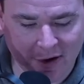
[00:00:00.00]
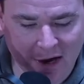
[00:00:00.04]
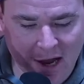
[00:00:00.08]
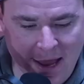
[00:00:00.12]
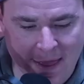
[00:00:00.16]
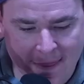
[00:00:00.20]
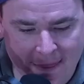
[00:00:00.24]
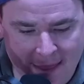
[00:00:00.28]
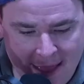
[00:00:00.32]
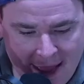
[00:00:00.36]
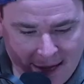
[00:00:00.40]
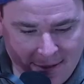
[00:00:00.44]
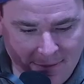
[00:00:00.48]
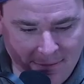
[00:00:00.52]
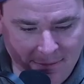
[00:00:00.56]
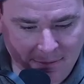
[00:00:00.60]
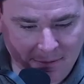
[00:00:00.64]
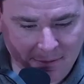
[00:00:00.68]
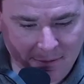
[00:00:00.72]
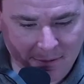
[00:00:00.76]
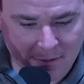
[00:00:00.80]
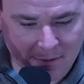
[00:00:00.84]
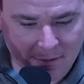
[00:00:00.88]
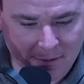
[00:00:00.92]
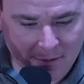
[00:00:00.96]
And then
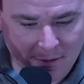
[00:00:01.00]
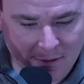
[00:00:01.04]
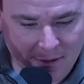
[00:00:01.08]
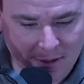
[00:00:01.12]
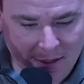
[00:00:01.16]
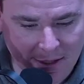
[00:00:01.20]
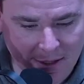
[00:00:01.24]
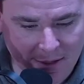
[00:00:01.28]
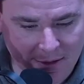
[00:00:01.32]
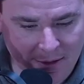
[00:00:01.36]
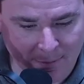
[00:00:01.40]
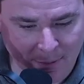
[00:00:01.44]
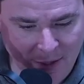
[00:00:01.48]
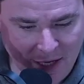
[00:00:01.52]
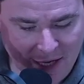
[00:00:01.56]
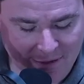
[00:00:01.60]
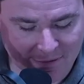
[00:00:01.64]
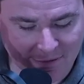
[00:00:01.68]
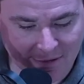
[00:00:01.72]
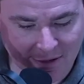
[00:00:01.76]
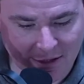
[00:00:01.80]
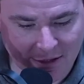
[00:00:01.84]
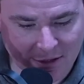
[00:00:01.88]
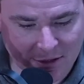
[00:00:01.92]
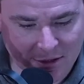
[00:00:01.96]
in the
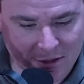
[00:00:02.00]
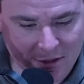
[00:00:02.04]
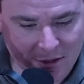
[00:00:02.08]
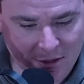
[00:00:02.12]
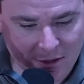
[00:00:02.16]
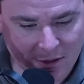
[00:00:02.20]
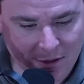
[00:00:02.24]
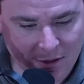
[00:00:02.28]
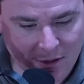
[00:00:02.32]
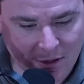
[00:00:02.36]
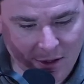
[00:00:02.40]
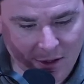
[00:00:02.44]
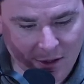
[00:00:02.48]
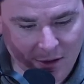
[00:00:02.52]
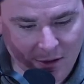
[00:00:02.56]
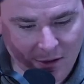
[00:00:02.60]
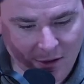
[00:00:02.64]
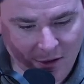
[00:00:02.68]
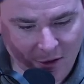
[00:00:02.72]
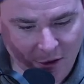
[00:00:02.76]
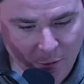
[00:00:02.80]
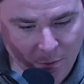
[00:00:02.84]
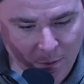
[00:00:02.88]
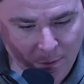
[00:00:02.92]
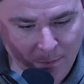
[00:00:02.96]
Bronze Age, a
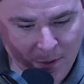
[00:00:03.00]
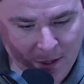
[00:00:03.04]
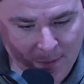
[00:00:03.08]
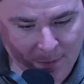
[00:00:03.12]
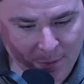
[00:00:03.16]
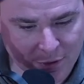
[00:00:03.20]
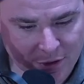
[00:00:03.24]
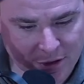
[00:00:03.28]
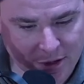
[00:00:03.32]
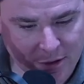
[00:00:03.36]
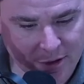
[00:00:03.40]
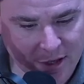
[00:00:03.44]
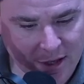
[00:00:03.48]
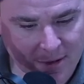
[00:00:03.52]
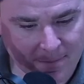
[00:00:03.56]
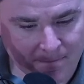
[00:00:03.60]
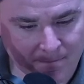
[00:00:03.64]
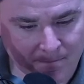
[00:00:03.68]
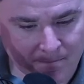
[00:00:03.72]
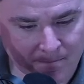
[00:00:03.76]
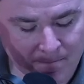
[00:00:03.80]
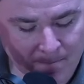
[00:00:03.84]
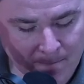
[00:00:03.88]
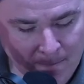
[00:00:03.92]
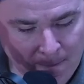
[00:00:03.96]
group of people showed up
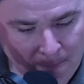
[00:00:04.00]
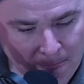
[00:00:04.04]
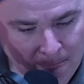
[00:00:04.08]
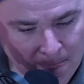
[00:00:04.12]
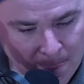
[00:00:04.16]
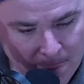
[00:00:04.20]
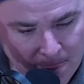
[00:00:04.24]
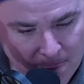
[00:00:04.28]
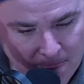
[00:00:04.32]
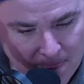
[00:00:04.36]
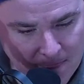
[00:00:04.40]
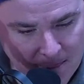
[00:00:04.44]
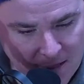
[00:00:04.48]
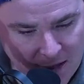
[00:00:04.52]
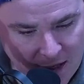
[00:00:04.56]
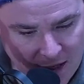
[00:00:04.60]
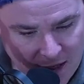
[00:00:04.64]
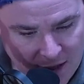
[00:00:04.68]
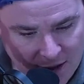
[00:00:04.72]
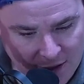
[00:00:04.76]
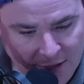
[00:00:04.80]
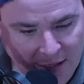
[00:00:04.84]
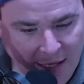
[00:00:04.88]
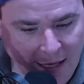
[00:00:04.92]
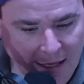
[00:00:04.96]

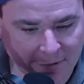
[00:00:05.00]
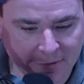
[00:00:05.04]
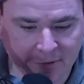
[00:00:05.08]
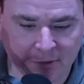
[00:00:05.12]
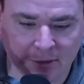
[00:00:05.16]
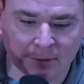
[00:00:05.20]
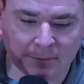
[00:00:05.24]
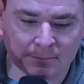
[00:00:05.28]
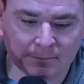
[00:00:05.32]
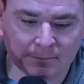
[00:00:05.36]
in Gaza